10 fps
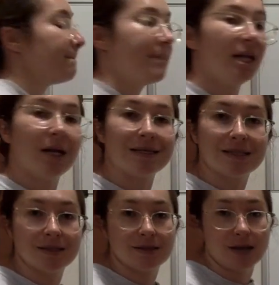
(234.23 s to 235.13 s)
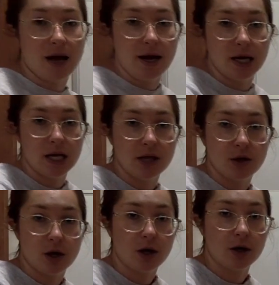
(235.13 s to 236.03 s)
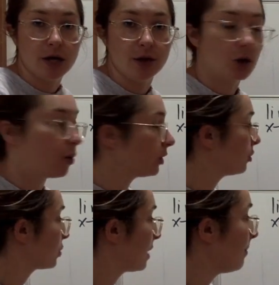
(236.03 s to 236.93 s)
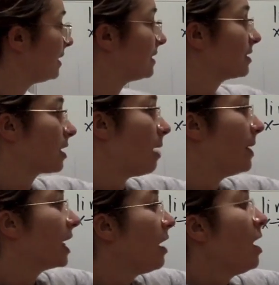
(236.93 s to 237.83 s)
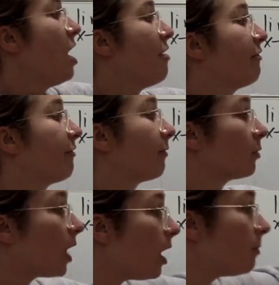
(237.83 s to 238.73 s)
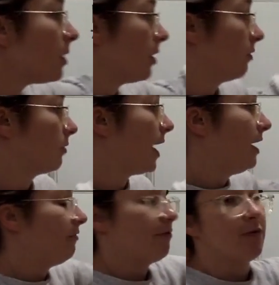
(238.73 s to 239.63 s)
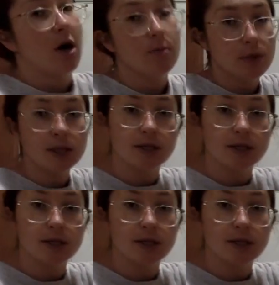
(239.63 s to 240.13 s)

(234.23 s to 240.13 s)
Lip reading: plus sign in the corner, so that means it's coming from the right, from the